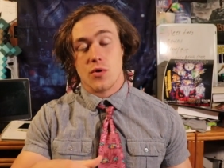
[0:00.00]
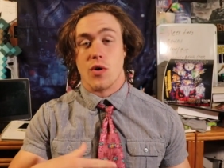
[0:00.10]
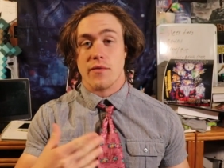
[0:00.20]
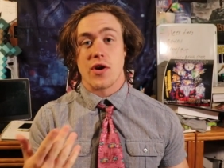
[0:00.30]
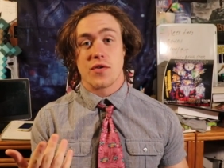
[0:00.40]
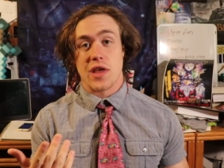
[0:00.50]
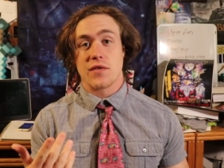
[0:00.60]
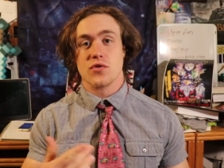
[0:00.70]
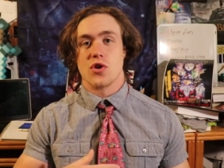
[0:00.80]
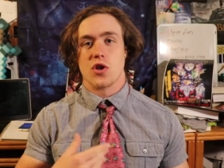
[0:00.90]
well, I'm very
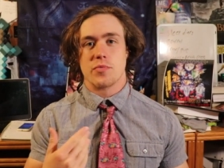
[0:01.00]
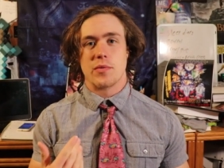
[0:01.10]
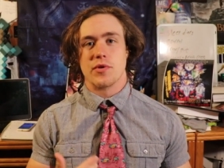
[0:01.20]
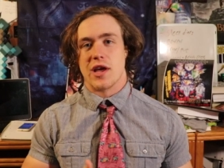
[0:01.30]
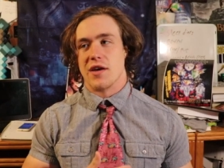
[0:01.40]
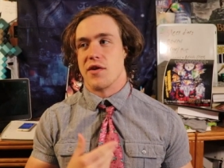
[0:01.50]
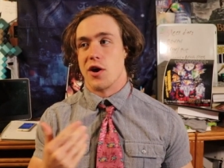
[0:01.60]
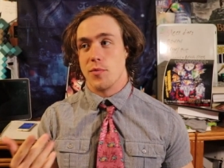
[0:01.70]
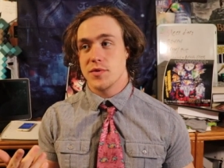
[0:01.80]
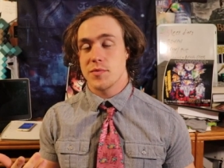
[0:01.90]
thankful to all the people that have
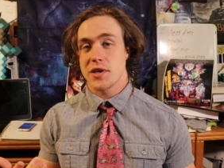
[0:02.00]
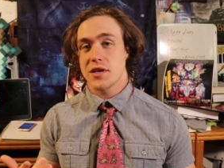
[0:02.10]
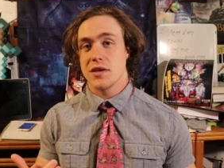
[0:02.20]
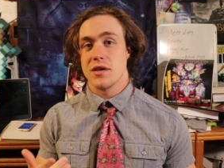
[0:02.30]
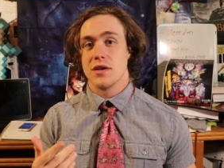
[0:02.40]
helped me